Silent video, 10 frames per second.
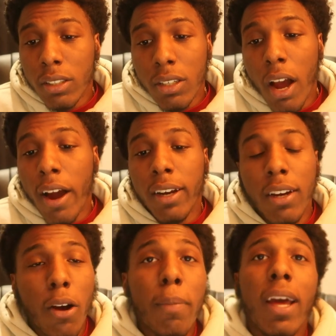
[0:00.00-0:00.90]
Y'all
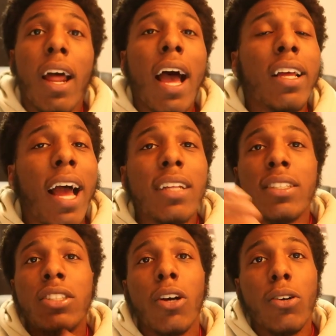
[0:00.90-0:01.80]
know, man. I, I
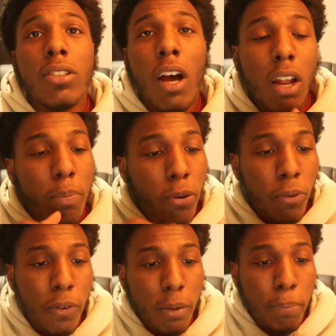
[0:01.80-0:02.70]
just showed y'all the
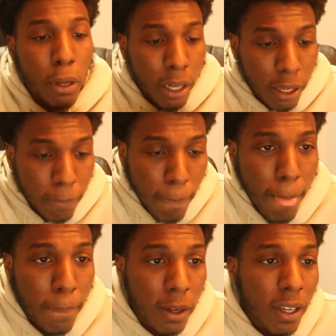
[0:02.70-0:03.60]
proof in the pudding.
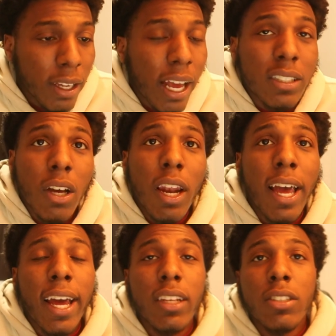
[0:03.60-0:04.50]
That's all
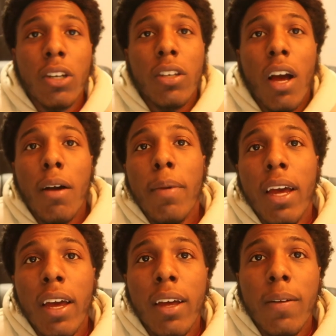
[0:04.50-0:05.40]
I had to show y'all,
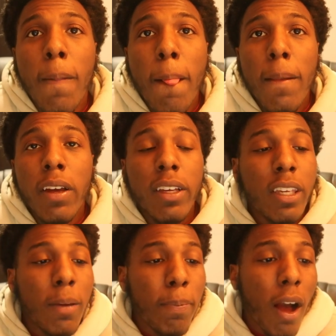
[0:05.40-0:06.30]
man.
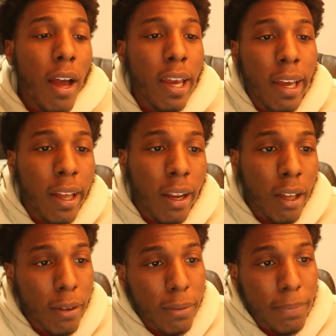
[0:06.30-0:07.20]
Keep y'all head
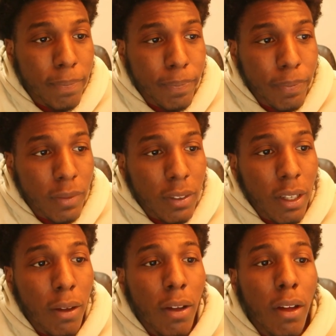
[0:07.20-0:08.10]
up.
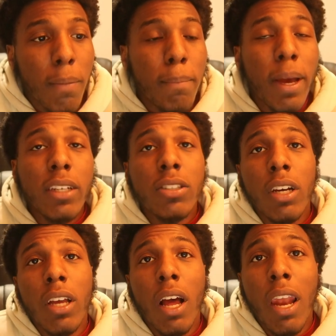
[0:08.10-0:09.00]
Make
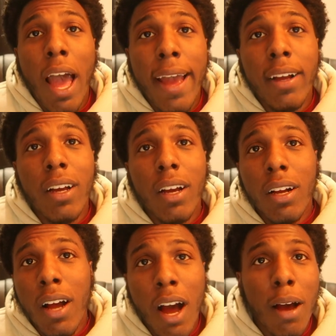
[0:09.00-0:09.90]
sure y'all like,
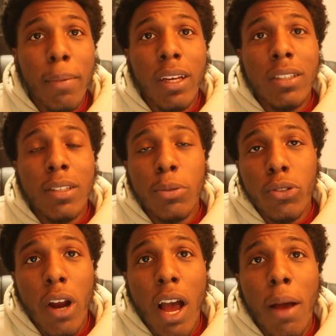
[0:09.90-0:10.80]
comment,
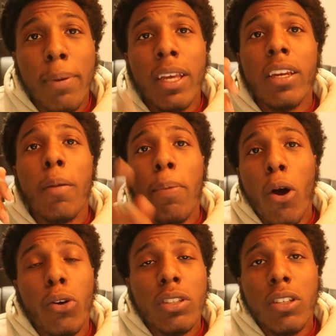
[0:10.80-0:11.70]
subscribe, hit the
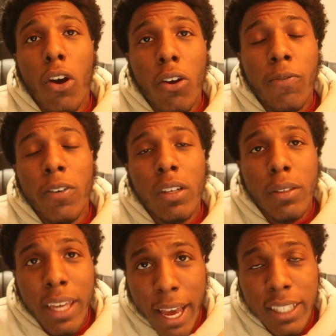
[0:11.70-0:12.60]
post
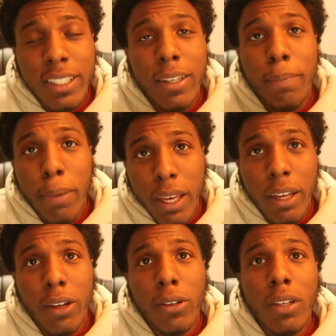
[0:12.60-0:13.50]
notification
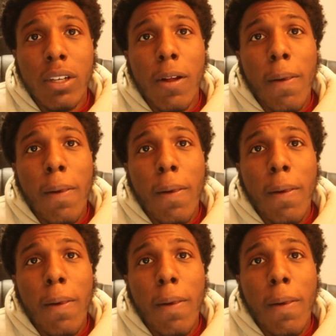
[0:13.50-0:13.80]
bell,